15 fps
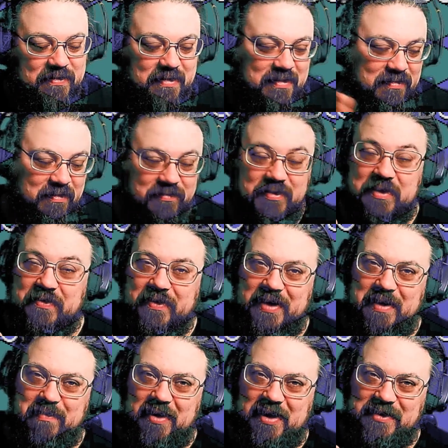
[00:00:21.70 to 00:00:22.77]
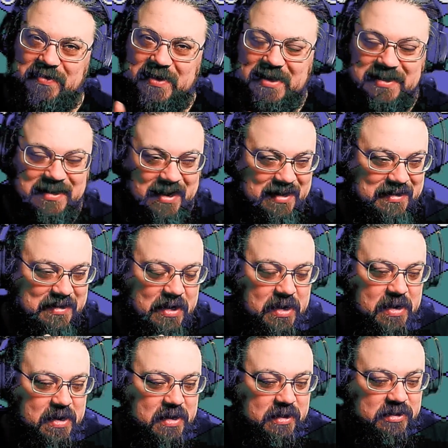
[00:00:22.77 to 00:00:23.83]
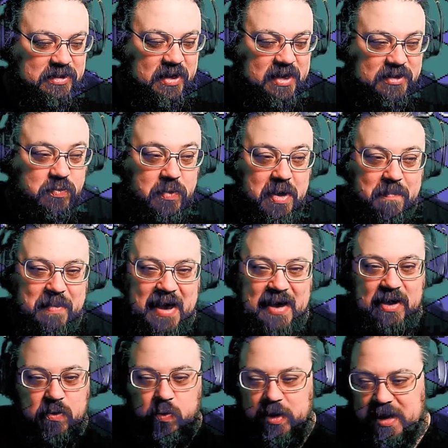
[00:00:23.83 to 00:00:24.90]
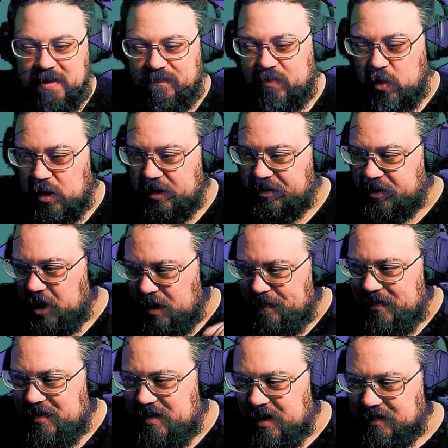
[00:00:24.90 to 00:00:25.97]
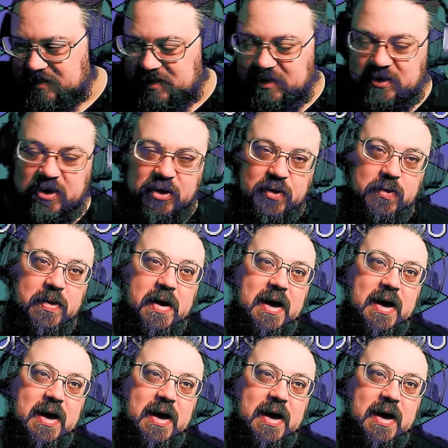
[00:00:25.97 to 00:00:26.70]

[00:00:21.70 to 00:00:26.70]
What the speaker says: It's obviously 3D Blast Flicky's Island. So yes, we are back. We have got a Diamond Dust to do.